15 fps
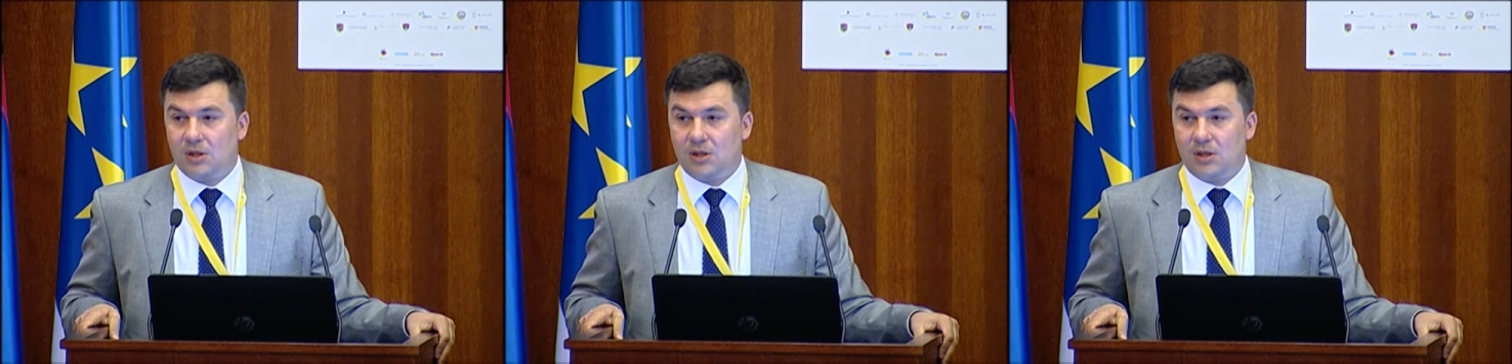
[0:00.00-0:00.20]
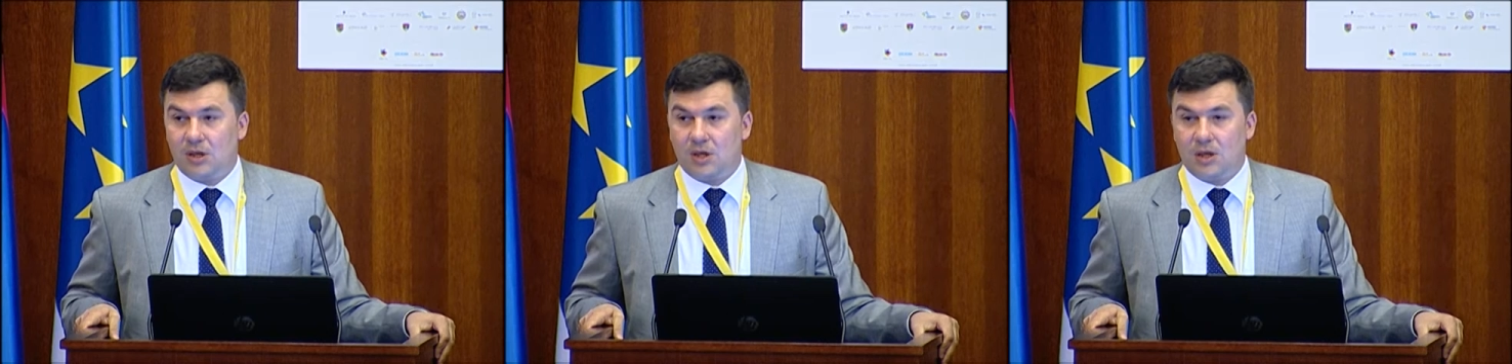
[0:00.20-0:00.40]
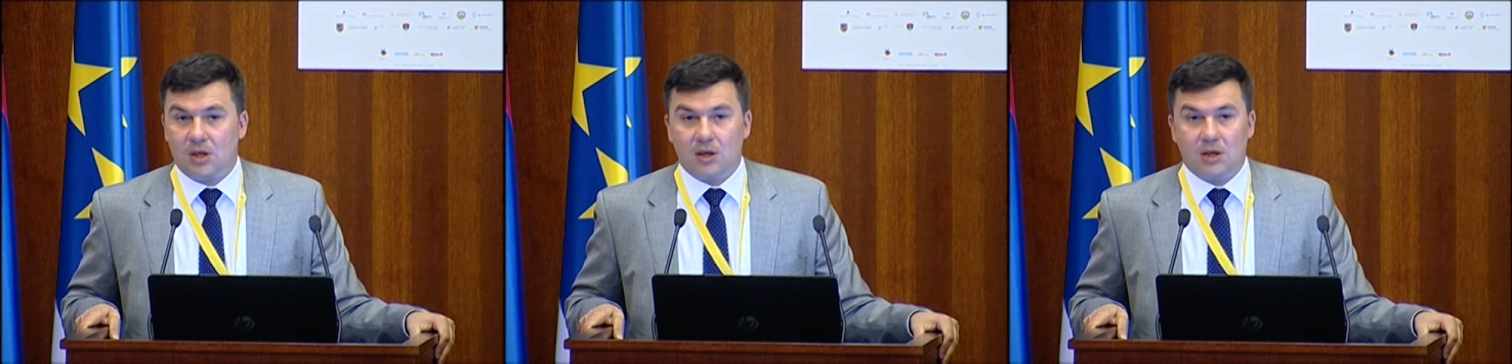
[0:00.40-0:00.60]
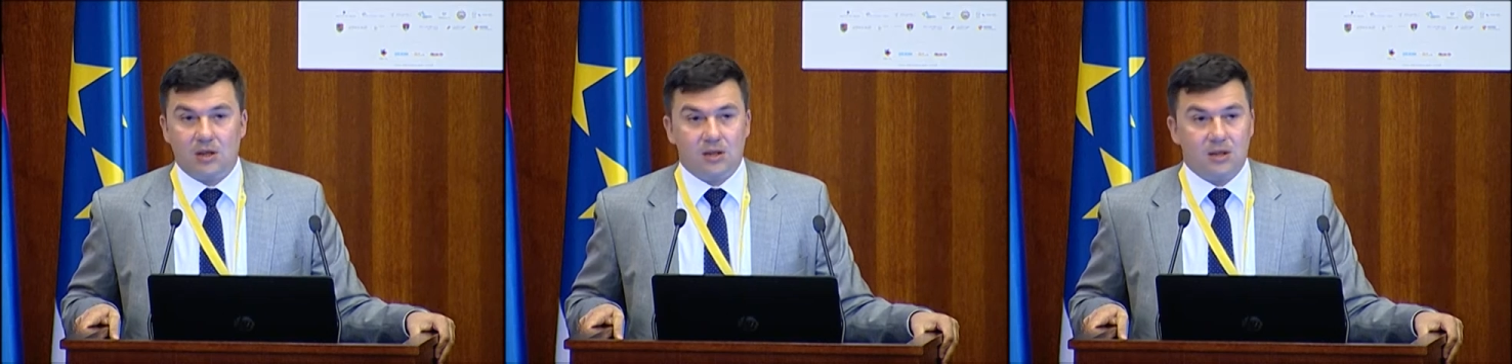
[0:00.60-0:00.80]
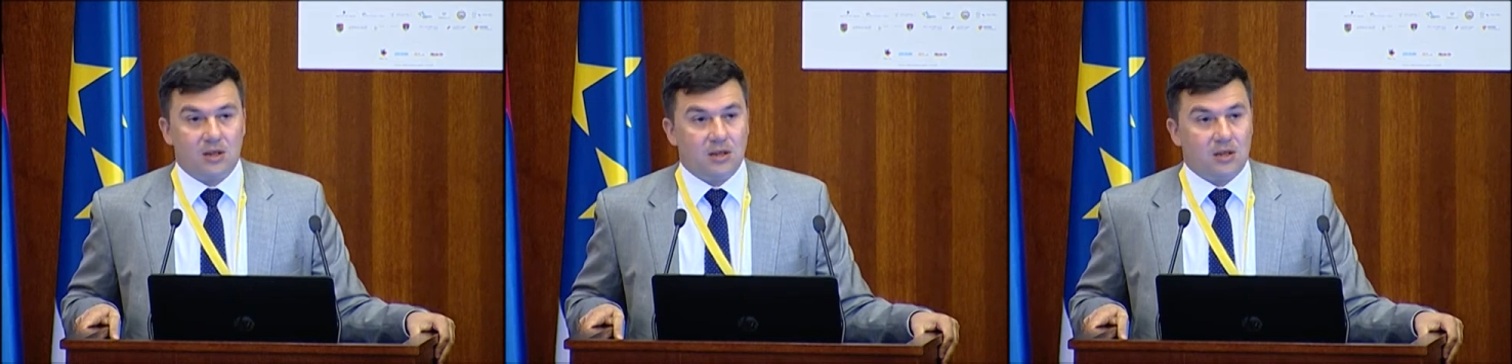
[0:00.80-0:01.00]

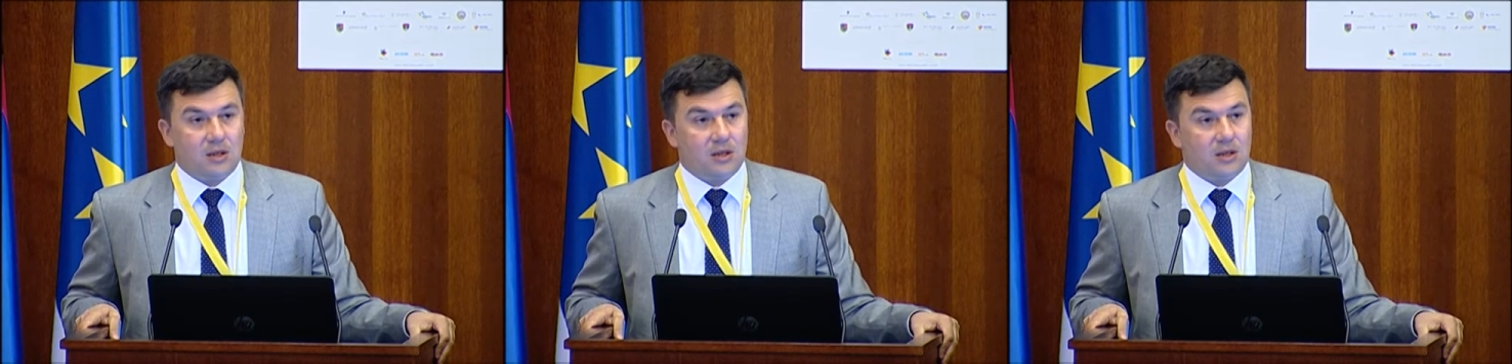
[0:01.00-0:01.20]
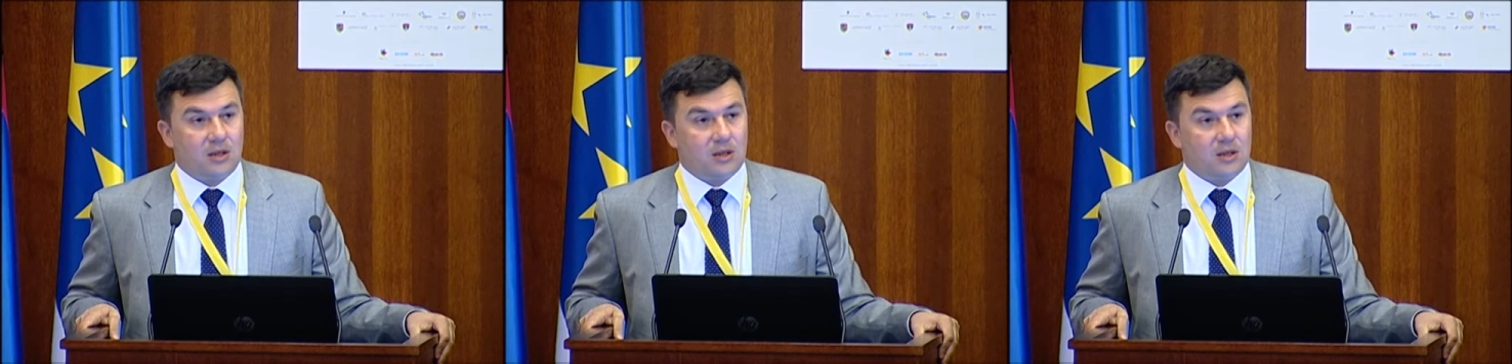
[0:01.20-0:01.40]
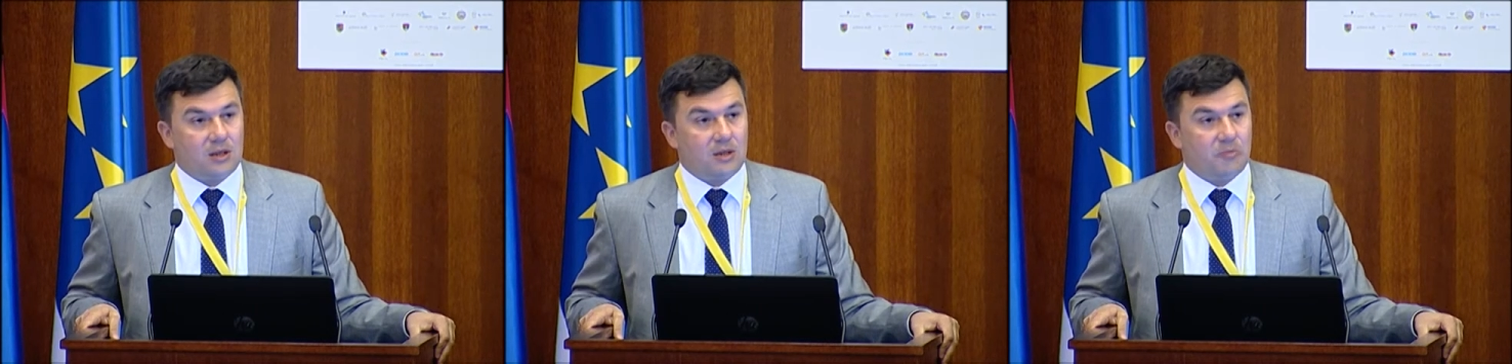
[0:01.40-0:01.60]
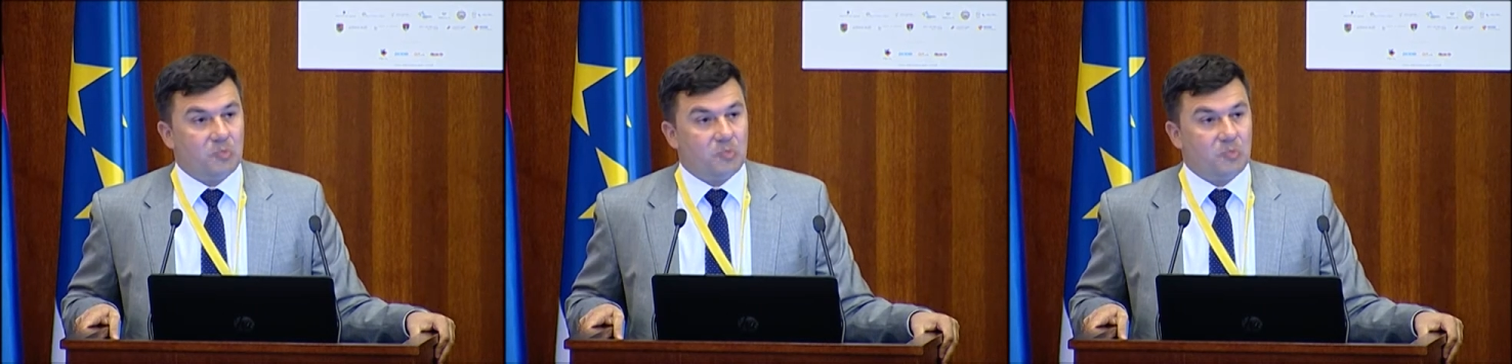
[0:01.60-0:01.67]
the